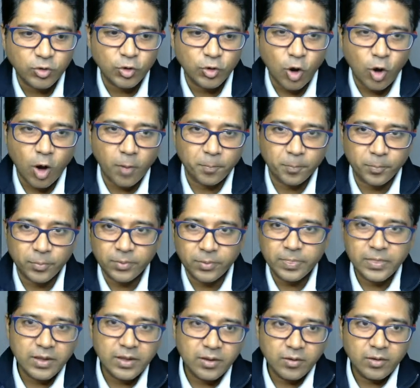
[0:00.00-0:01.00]
top.
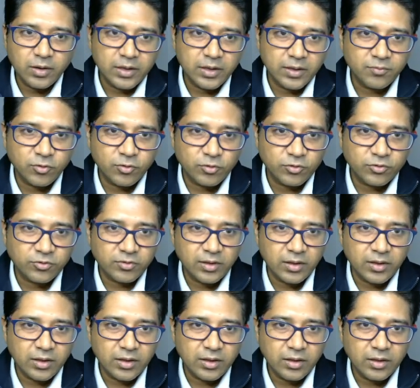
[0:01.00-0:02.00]
If you see
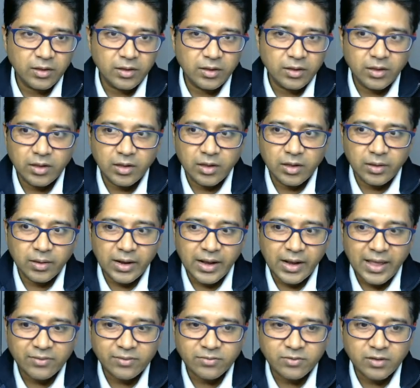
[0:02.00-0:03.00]

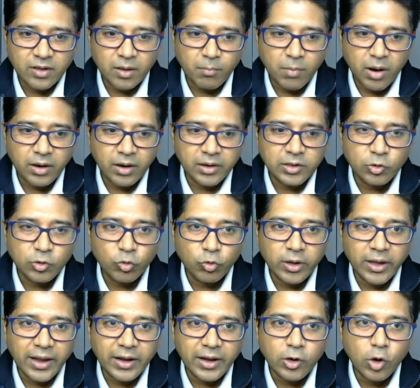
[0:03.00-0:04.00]
less command, you
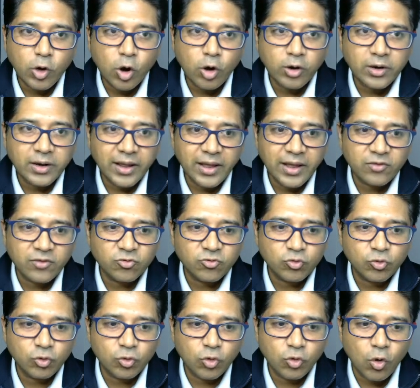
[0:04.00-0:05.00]
cannot
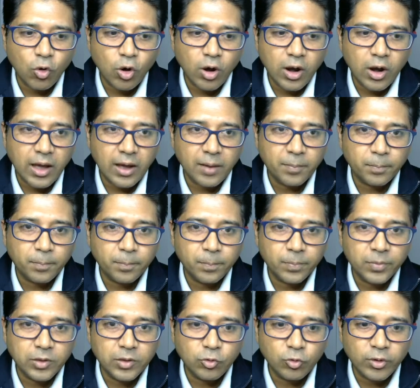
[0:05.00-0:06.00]
scroll up,
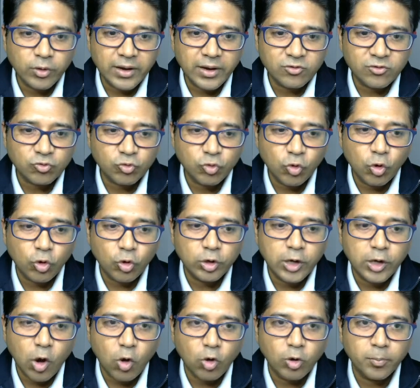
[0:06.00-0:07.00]
you can scroll
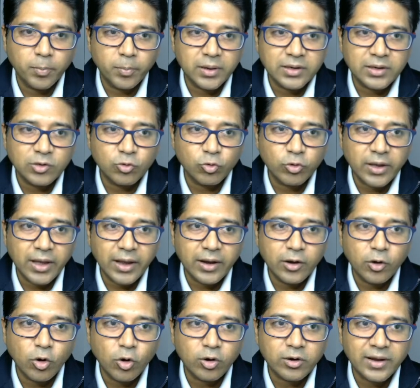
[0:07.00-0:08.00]
down, but you
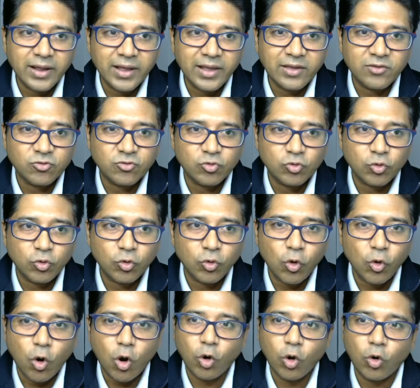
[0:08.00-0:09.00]
cannot
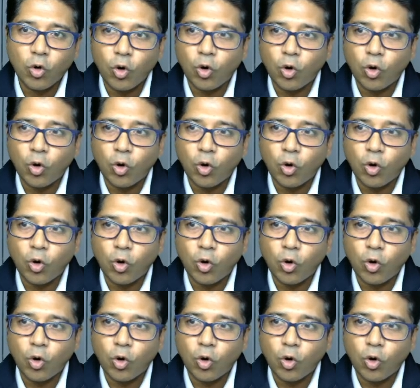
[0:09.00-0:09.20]
scroll